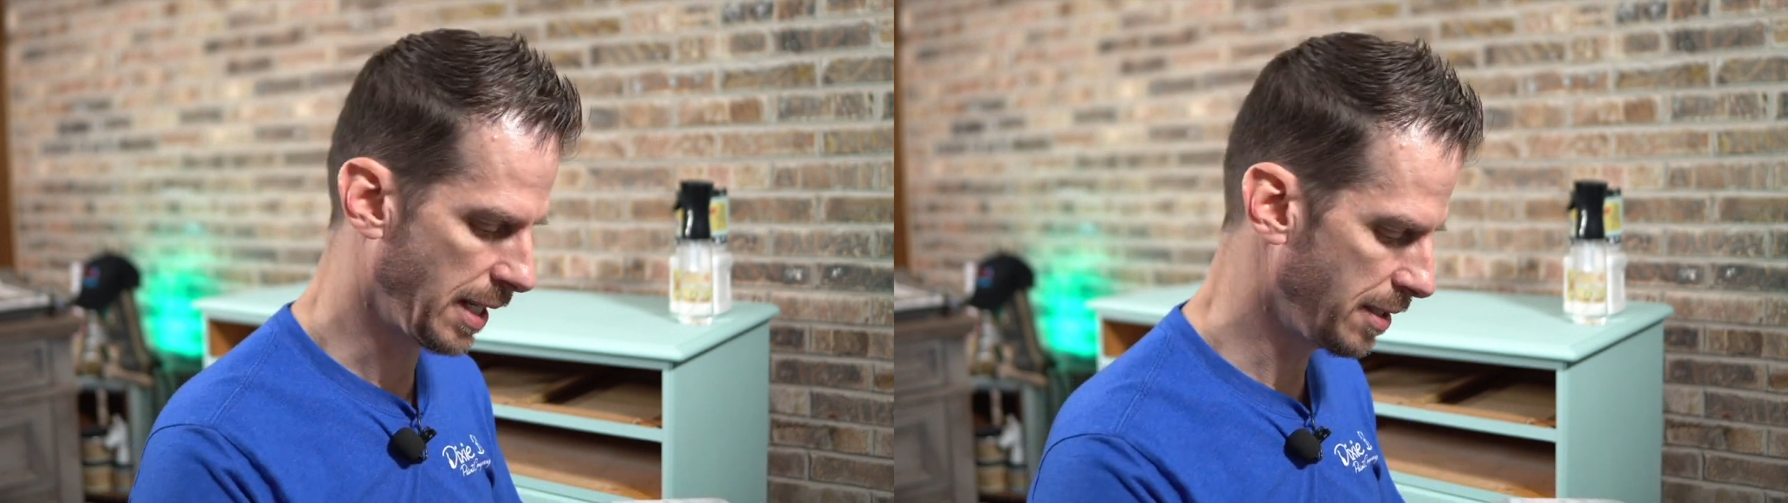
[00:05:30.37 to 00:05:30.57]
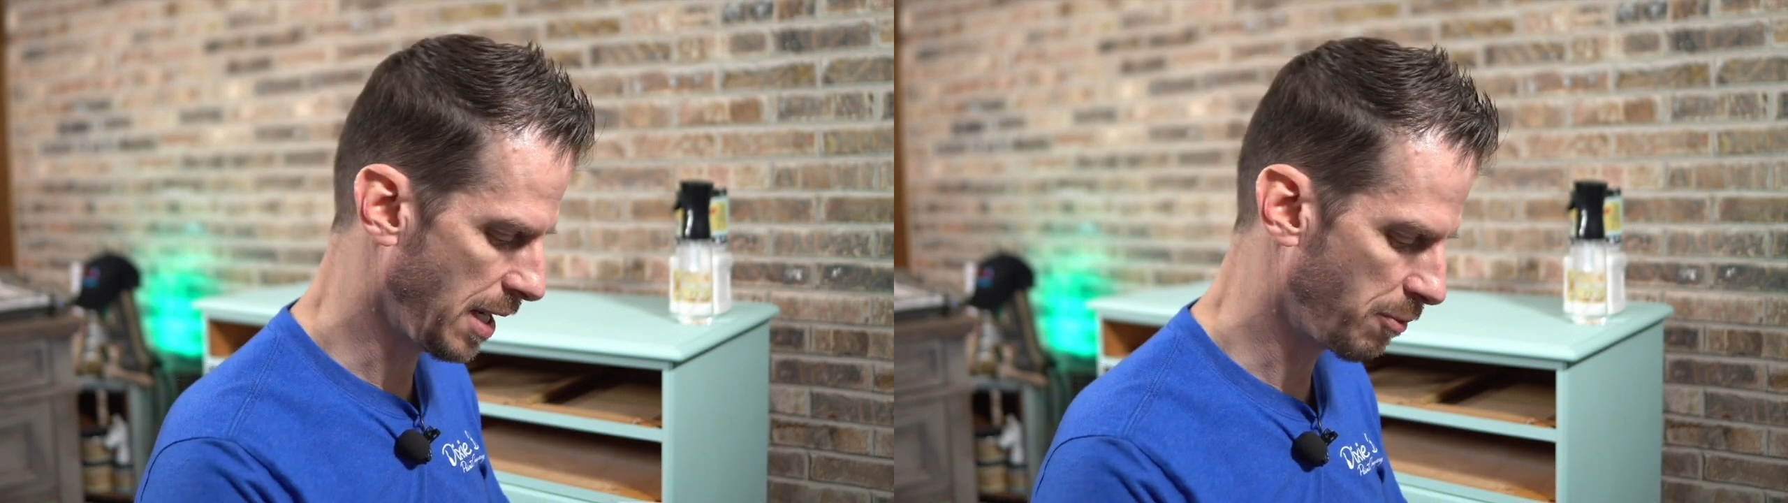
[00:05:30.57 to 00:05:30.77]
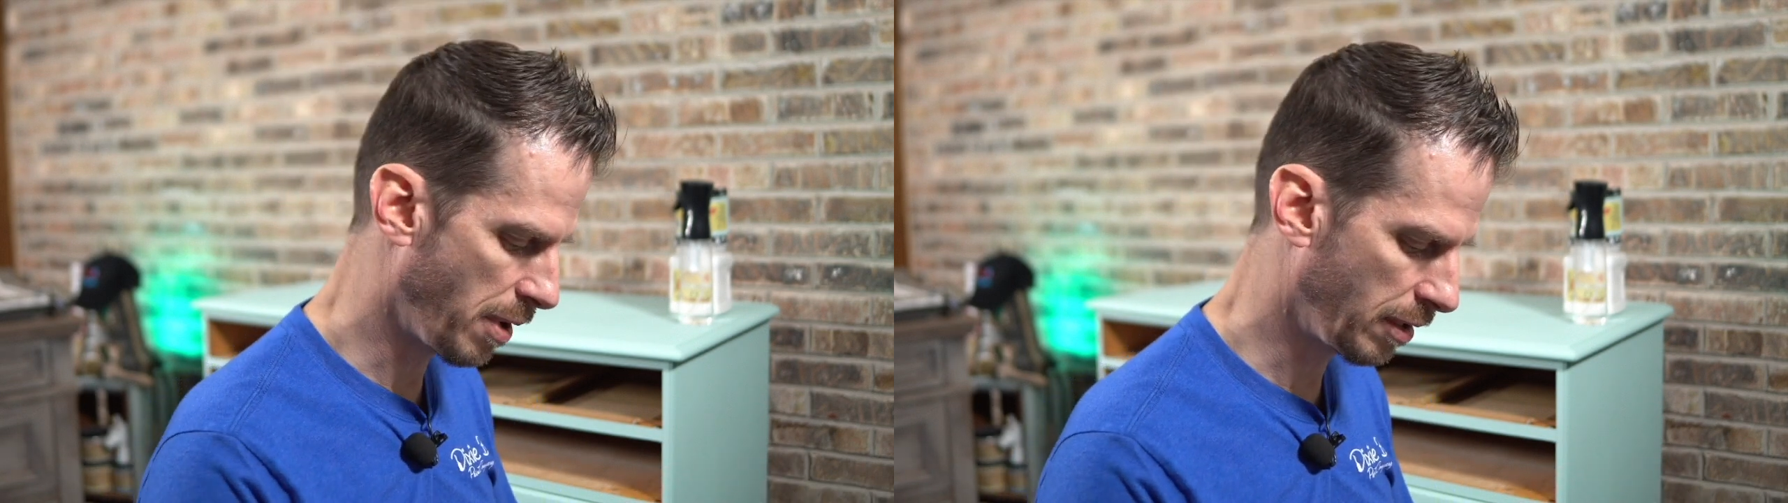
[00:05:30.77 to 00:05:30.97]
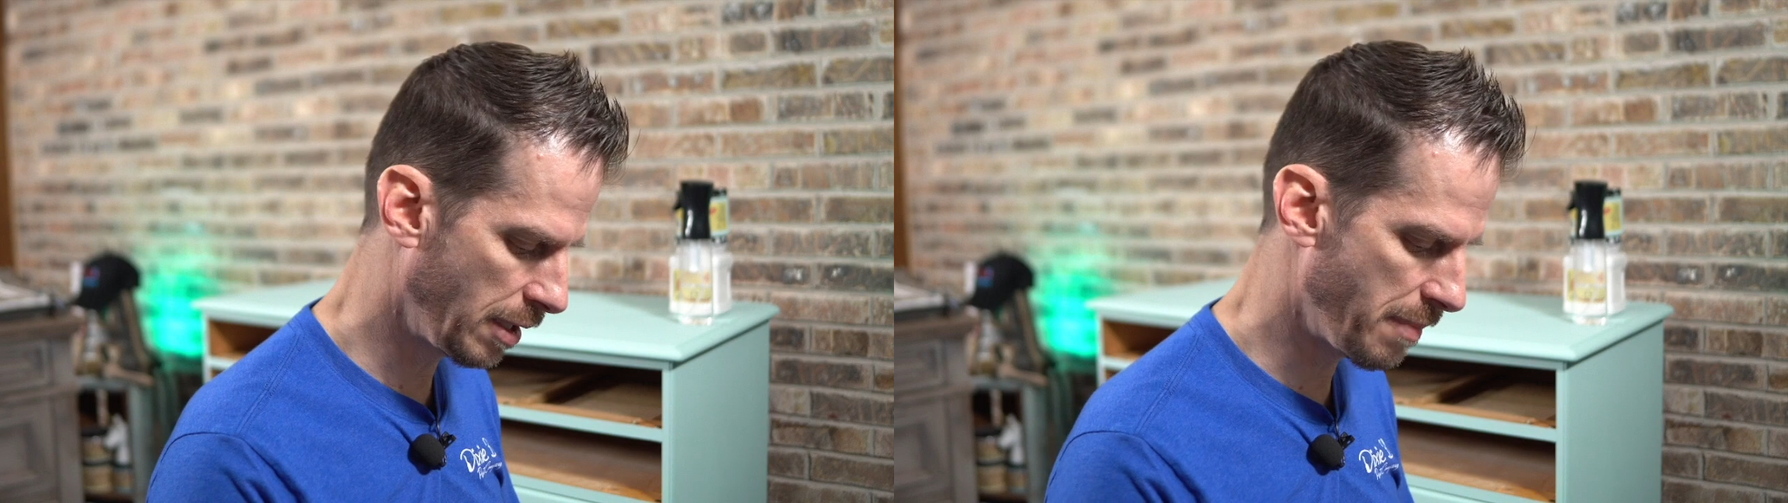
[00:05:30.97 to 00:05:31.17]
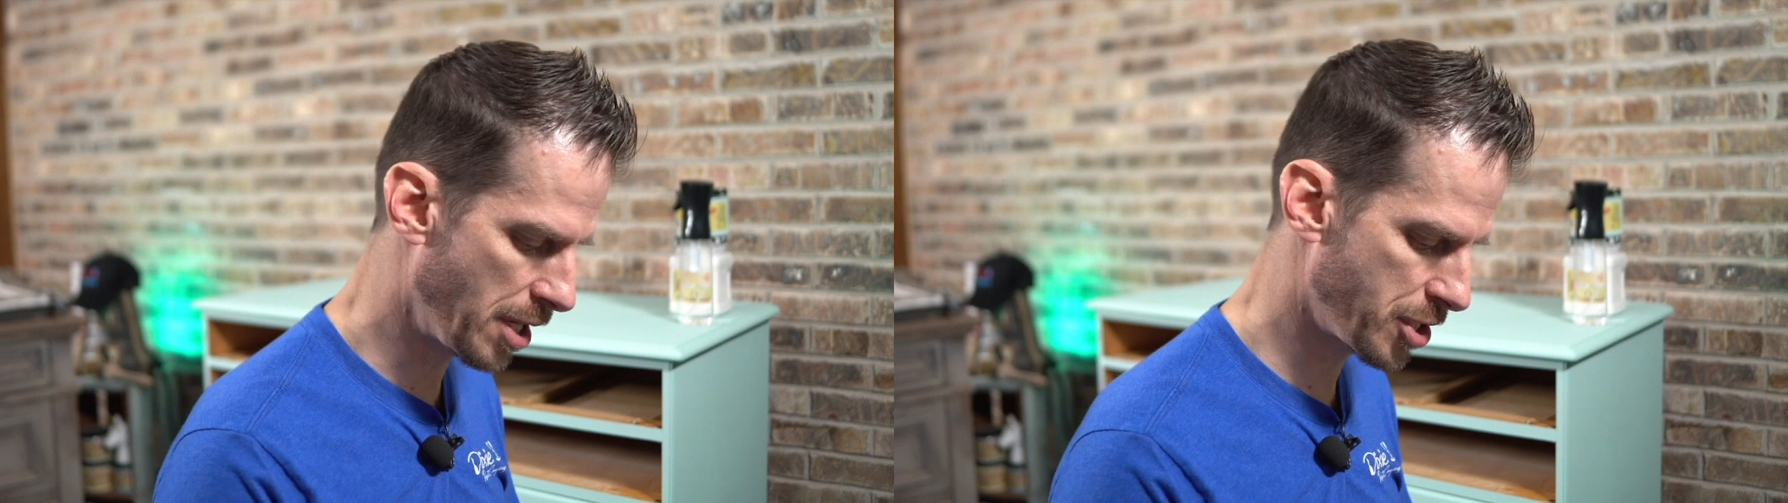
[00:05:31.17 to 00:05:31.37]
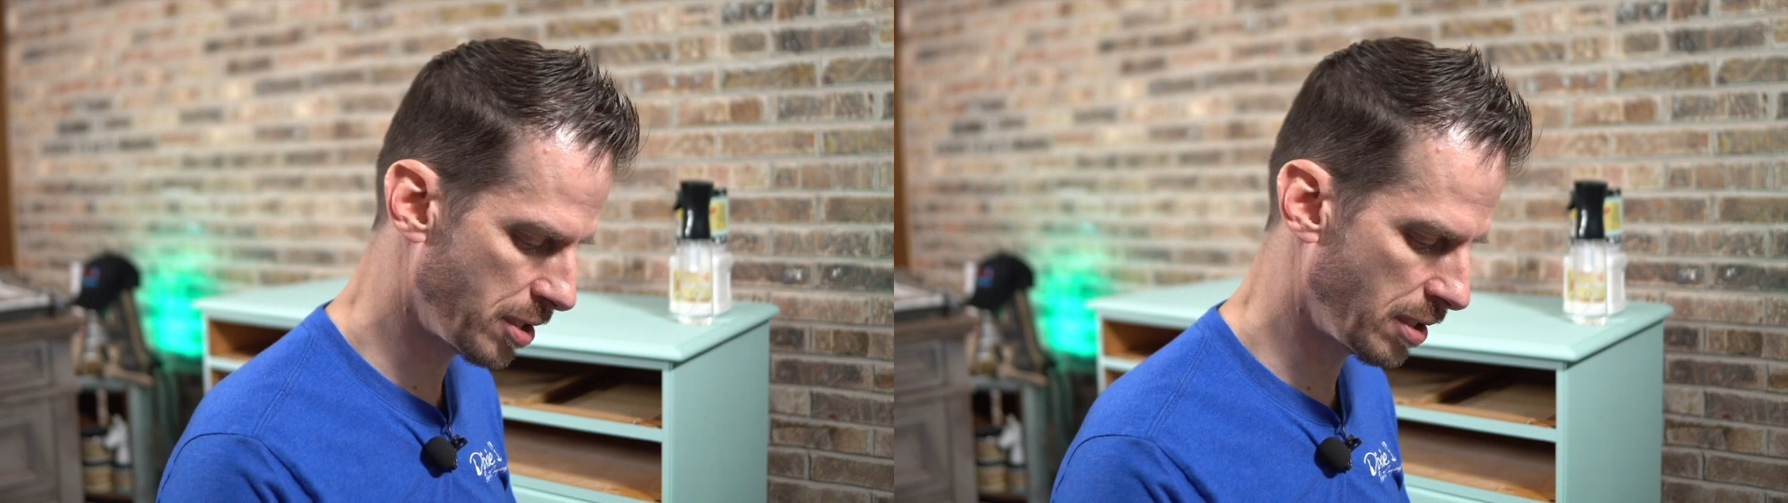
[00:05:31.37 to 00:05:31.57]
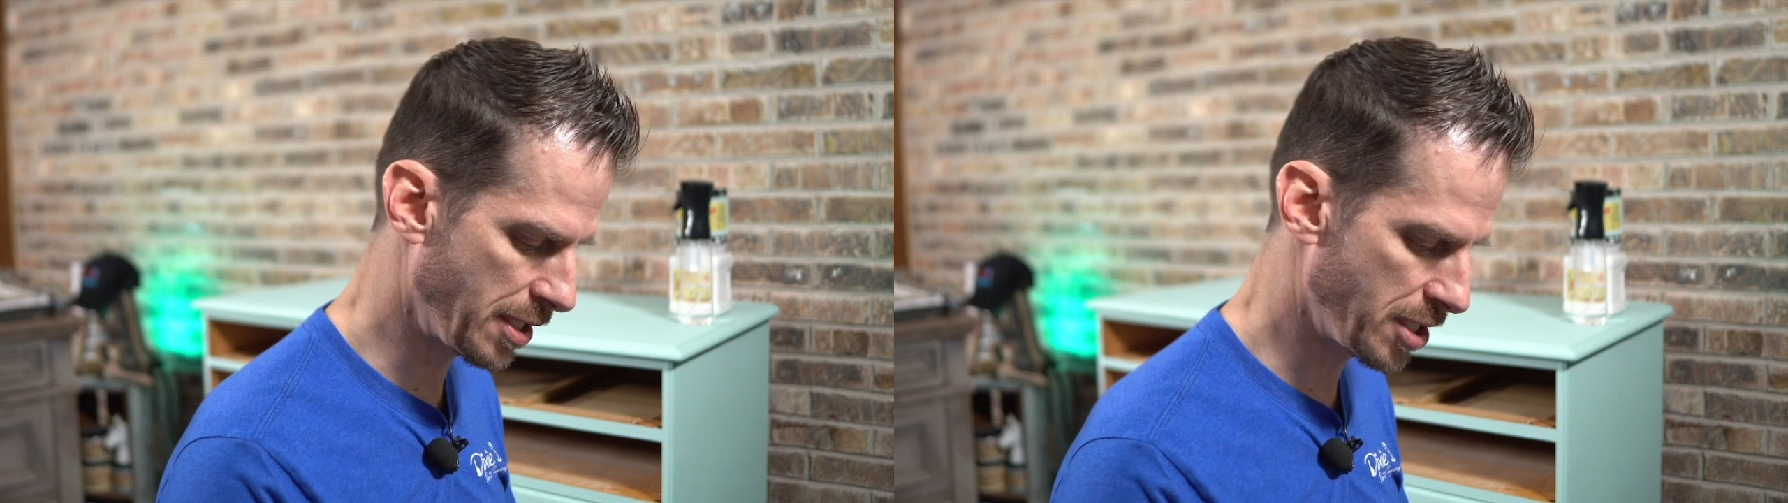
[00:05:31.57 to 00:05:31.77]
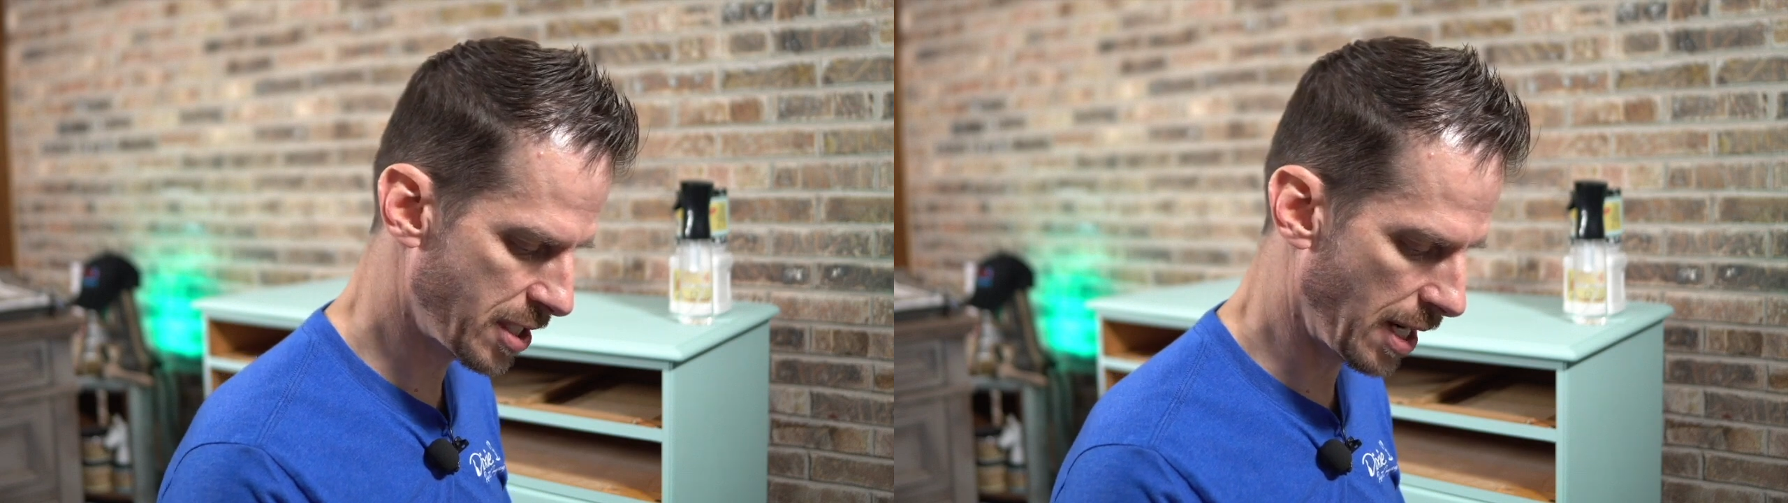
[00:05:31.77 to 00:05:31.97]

again, I, I, rarely measure,